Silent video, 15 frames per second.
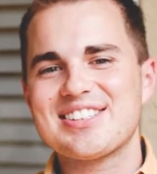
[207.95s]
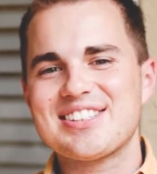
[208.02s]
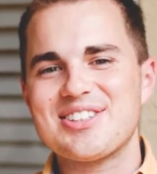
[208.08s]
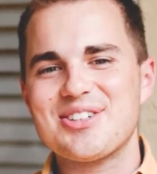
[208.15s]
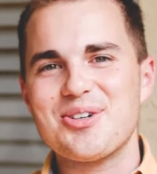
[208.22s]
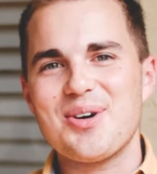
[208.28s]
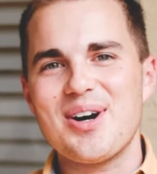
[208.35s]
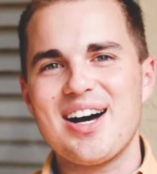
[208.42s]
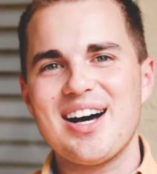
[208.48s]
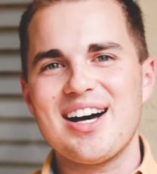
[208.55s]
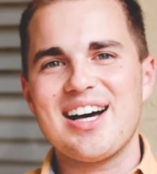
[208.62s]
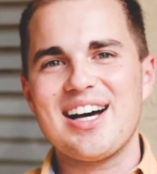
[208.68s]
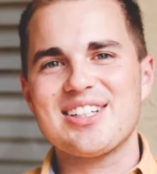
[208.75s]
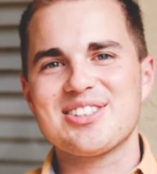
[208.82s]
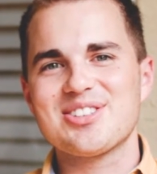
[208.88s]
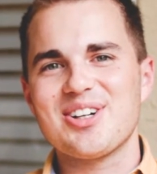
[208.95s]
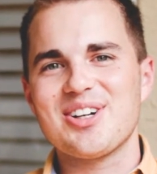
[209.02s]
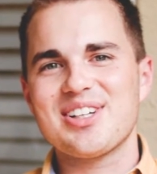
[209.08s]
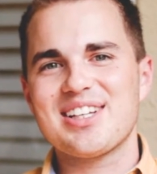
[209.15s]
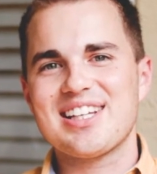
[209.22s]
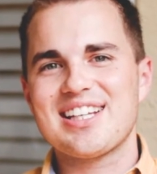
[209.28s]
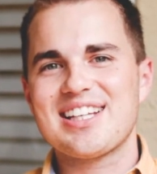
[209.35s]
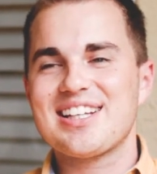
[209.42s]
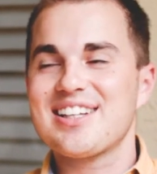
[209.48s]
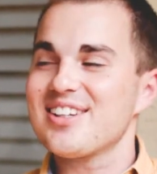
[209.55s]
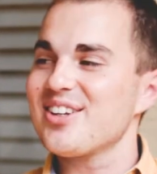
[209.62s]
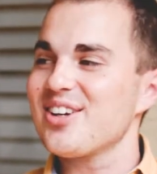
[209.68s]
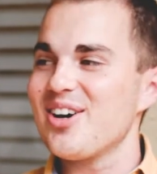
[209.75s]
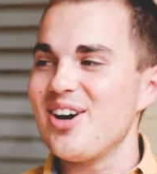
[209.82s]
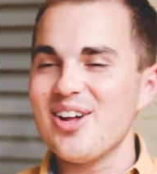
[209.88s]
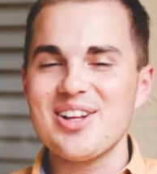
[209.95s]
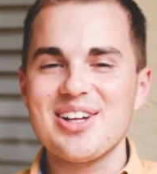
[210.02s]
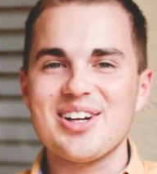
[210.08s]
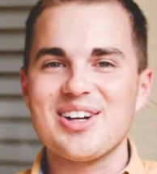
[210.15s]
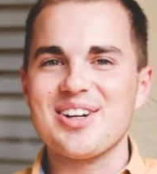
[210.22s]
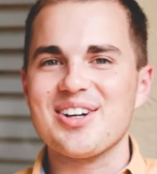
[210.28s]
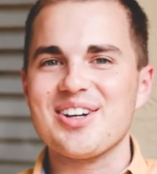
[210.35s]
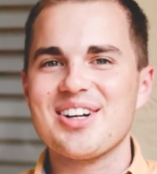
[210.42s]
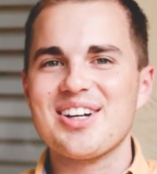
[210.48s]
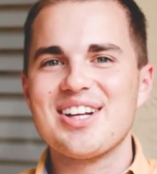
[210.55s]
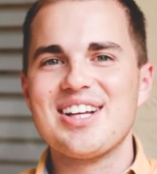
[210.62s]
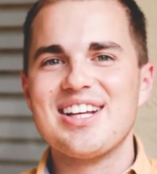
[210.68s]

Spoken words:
So I started calling her